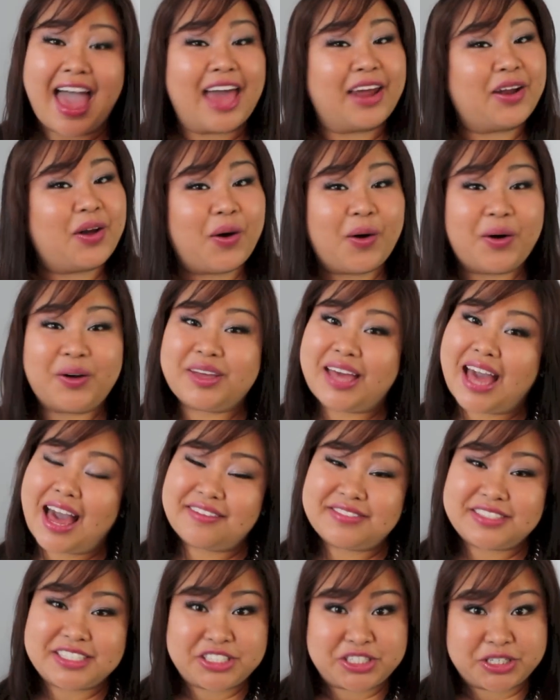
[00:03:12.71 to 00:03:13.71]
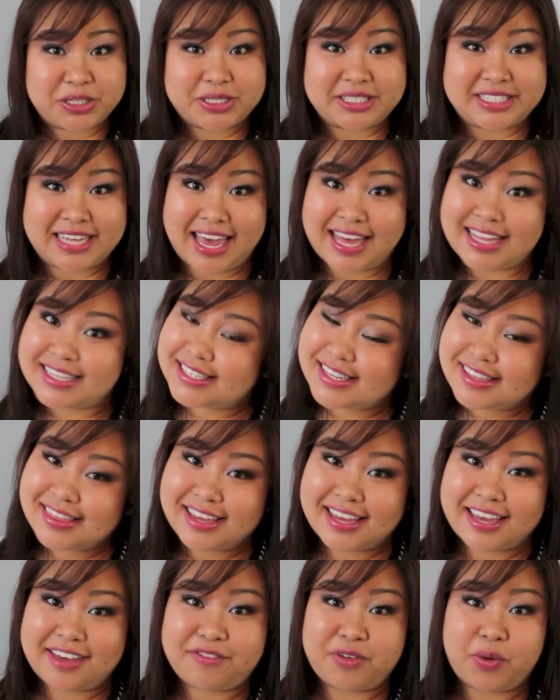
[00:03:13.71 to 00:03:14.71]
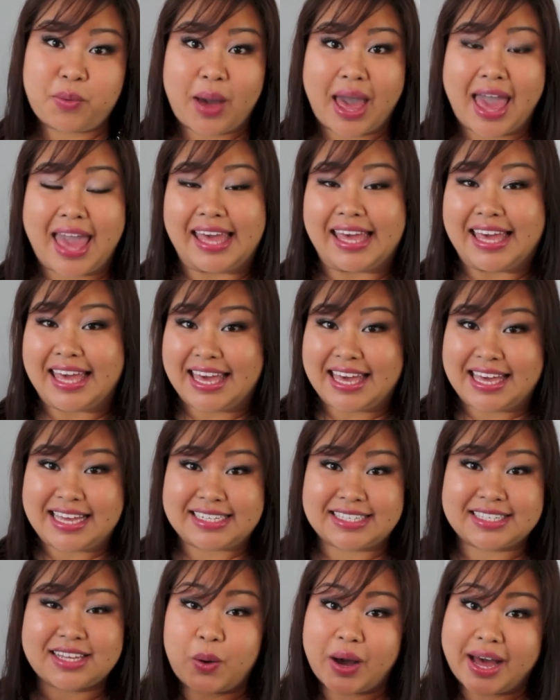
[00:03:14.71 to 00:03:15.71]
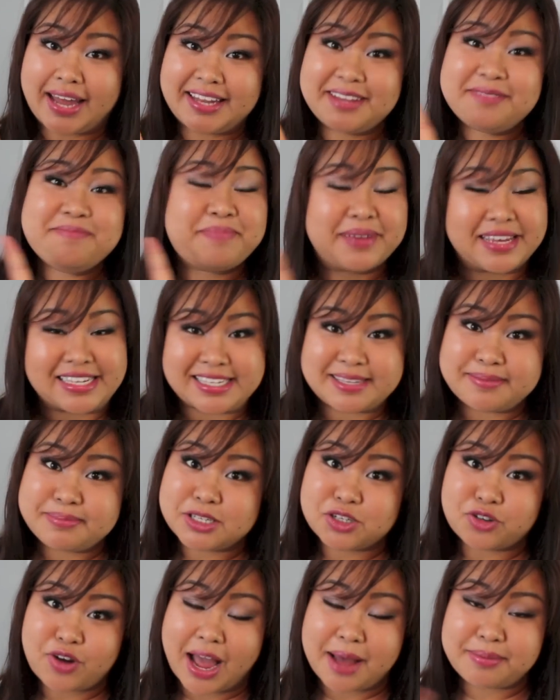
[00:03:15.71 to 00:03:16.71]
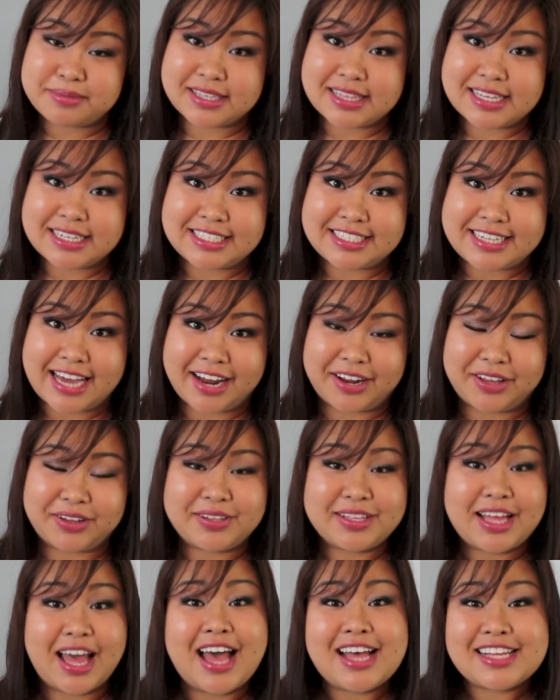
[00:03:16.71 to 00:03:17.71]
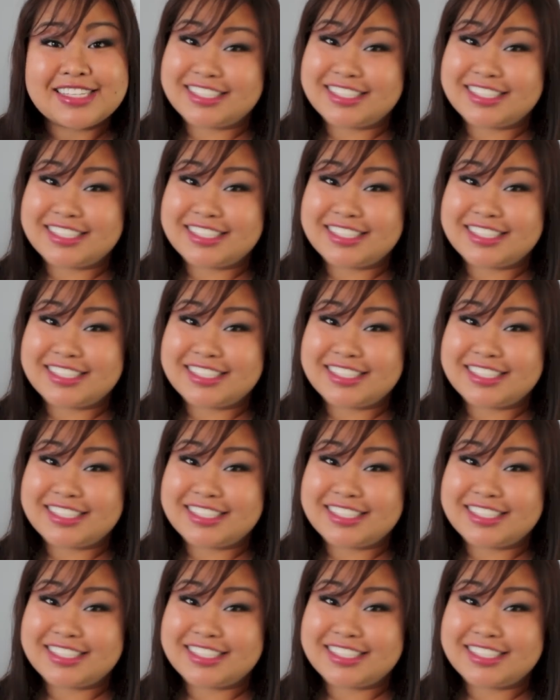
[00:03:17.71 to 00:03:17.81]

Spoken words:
And all you have to do to enter the giveaway is 1, be subscribed to this channel.